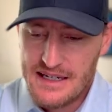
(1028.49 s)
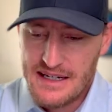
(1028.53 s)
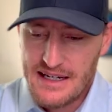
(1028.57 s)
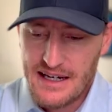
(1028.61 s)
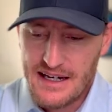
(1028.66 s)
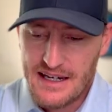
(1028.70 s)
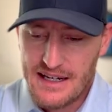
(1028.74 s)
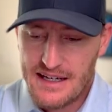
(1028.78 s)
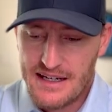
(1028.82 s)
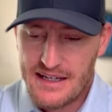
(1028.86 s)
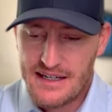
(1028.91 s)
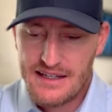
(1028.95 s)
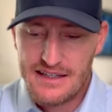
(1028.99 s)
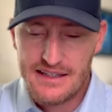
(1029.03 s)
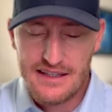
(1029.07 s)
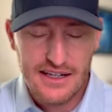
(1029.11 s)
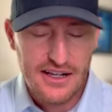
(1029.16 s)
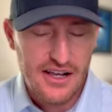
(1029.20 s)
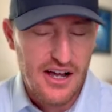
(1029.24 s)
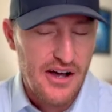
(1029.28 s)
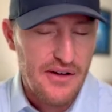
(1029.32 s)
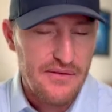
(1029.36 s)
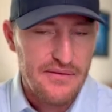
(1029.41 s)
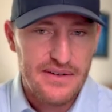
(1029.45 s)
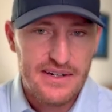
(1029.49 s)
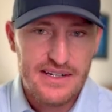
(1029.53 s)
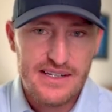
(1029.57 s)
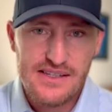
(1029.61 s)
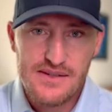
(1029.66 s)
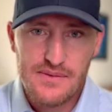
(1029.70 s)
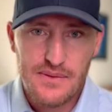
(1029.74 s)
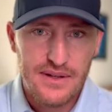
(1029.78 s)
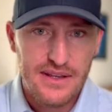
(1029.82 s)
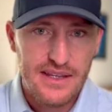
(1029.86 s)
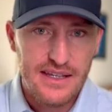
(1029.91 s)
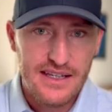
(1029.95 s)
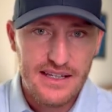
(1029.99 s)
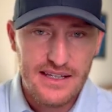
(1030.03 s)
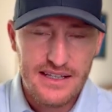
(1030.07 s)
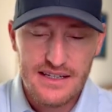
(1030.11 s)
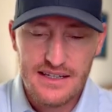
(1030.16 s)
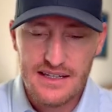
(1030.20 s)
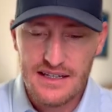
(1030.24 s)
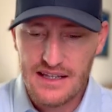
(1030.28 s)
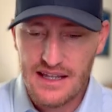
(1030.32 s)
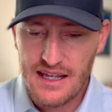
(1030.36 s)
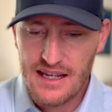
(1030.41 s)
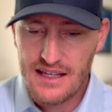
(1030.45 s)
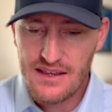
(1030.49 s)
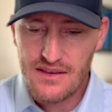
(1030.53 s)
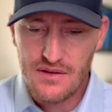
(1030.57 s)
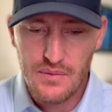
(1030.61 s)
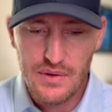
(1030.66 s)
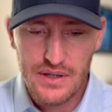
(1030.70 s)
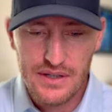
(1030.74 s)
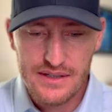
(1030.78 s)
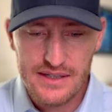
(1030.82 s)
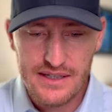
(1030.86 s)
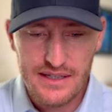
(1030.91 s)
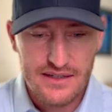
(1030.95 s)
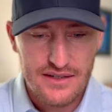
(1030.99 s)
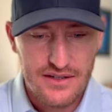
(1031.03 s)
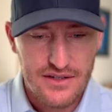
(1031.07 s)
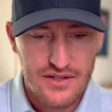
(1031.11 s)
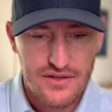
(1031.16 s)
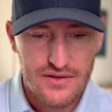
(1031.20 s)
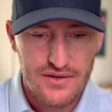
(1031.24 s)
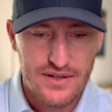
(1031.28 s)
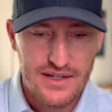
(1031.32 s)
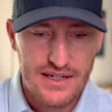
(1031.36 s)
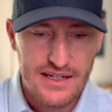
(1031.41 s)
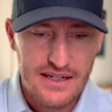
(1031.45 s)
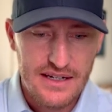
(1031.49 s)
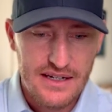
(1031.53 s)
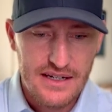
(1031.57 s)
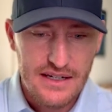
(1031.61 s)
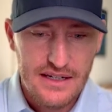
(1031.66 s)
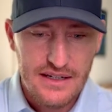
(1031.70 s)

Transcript: the confidence within like the wheels industry.